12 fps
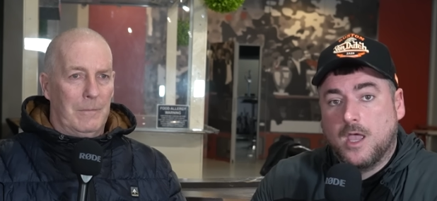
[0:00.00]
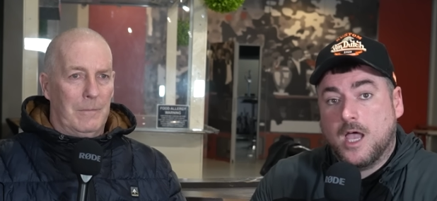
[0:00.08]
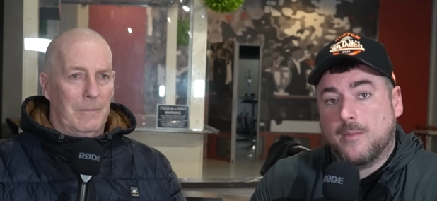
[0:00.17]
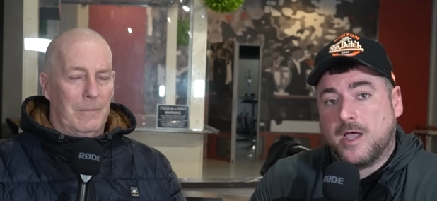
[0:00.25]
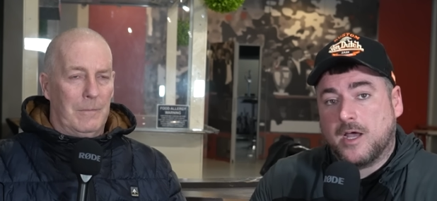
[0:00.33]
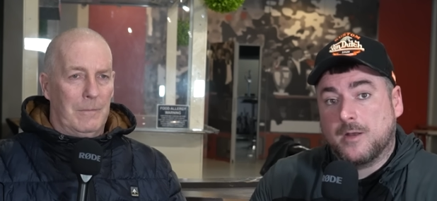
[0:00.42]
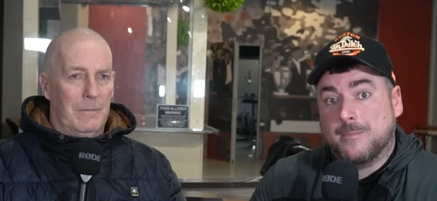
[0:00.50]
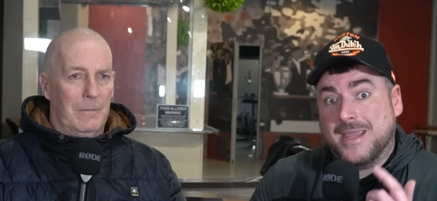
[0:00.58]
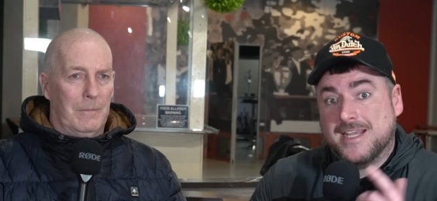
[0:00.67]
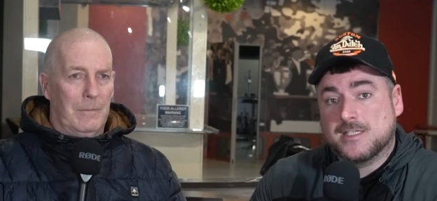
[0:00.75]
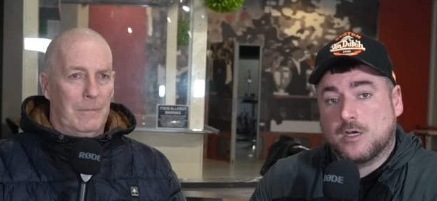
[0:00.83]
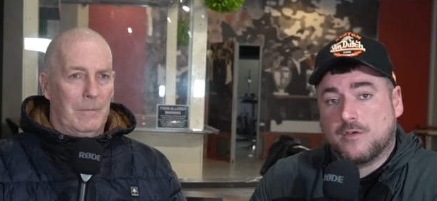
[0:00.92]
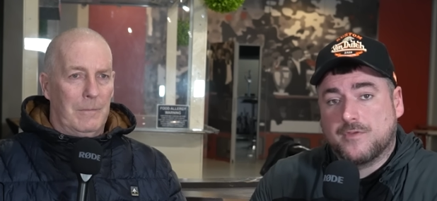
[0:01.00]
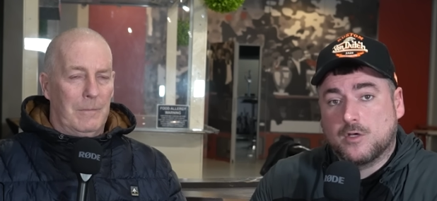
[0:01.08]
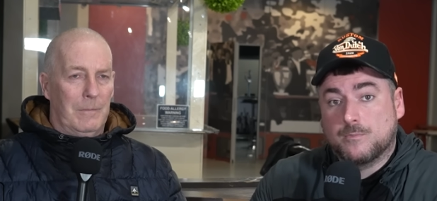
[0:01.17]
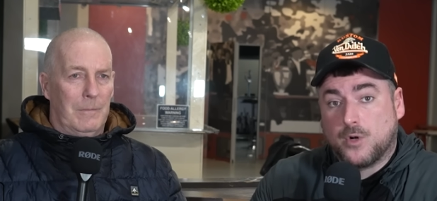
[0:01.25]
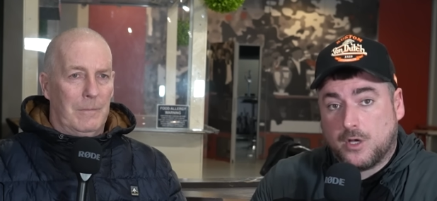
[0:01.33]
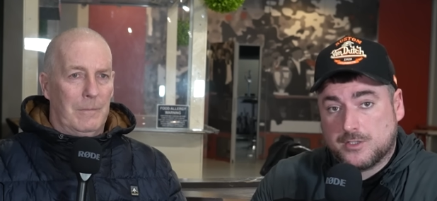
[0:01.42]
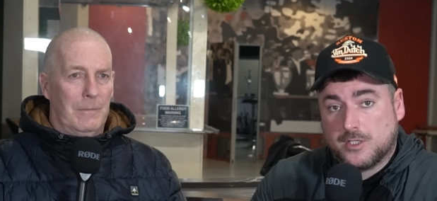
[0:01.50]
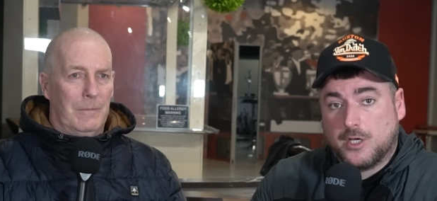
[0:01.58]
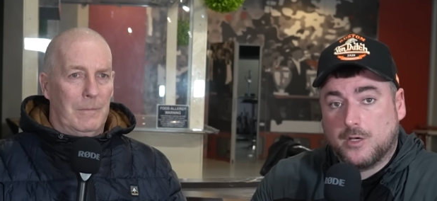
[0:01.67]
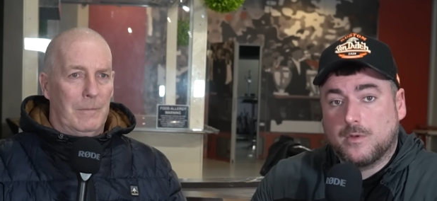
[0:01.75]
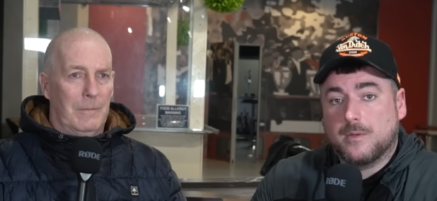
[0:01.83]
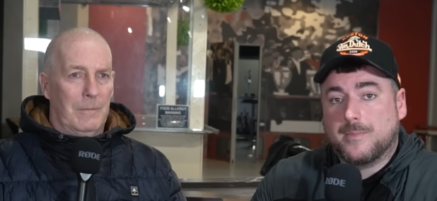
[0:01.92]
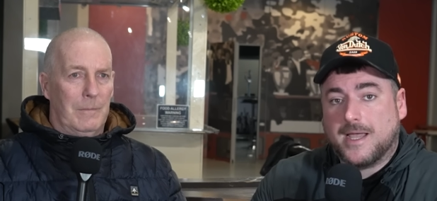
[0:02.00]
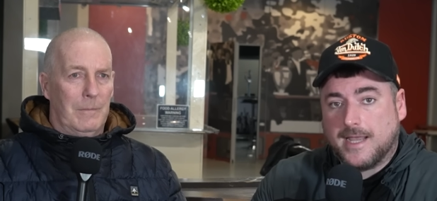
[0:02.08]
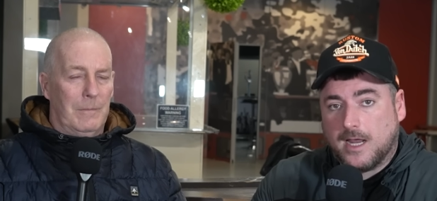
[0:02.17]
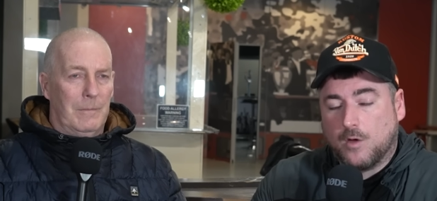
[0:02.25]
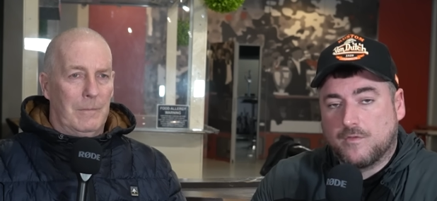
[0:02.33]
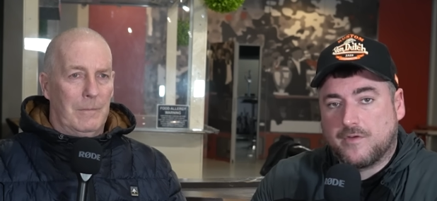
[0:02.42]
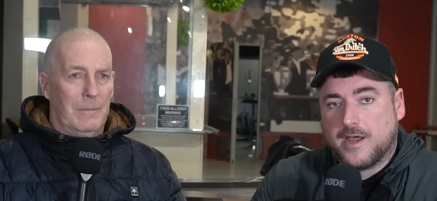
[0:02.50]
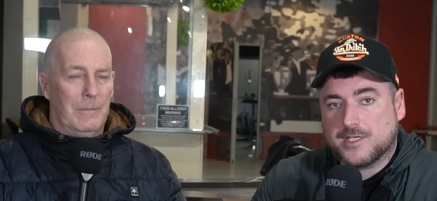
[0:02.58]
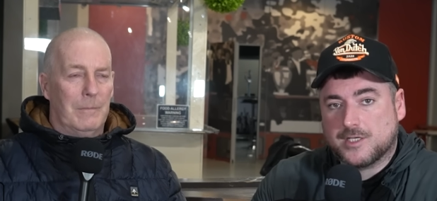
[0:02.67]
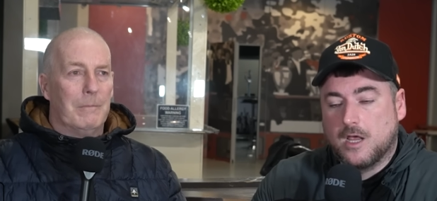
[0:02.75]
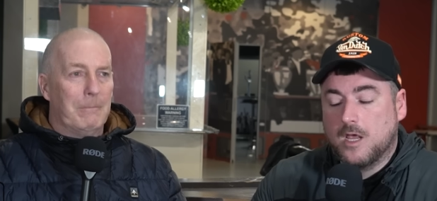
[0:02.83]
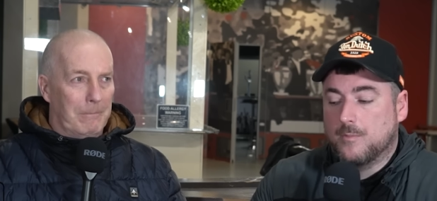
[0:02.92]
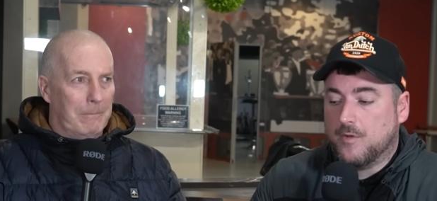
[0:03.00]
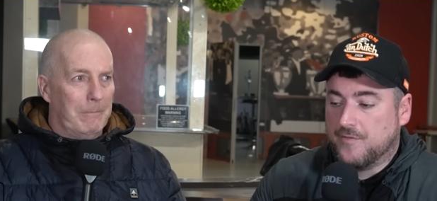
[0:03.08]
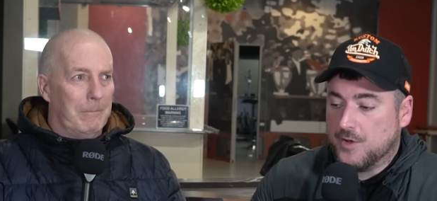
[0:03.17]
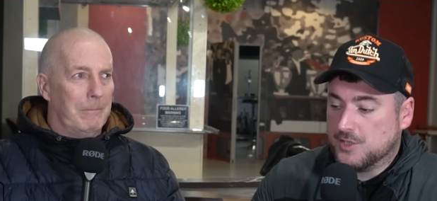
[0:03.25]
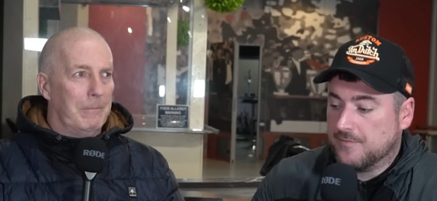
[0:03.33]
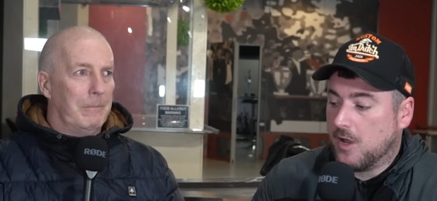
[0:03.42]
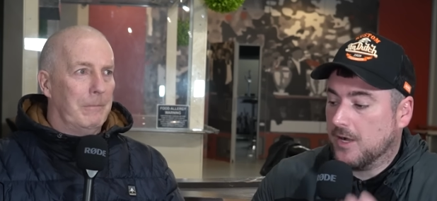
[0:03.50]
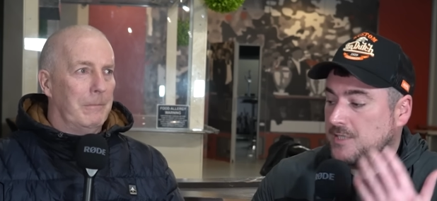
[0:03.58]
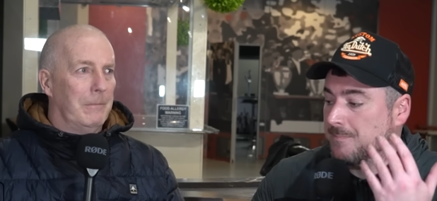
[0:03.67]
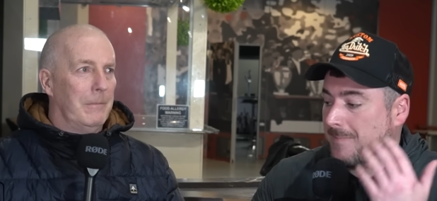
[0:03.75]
Speaker 1: about an amazing offer brought to you by HelloFresh. But first of all, it's